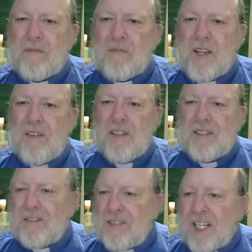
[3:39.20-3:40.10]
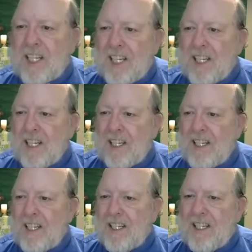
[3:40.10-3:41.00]
the sea,
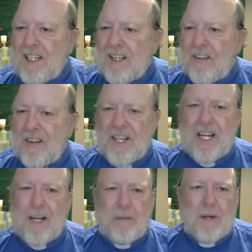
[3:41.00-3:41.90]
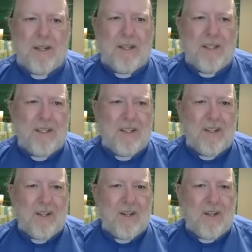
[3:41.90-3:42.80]
the deep,
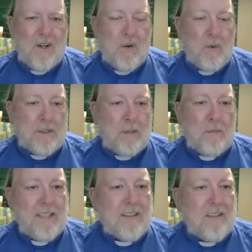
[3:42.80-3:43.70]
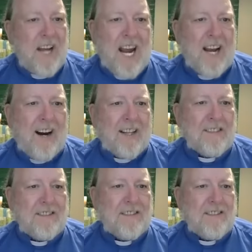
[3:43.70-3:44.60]
was a place of
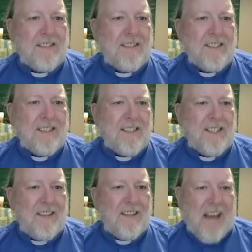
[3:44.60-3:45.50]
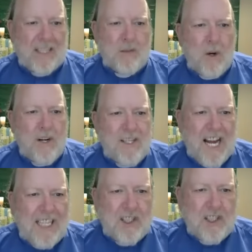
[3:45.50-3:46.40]
chaos. That's where
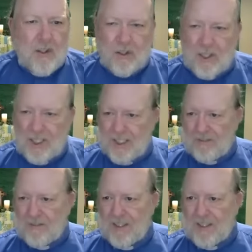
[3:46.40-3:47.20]
danger lived.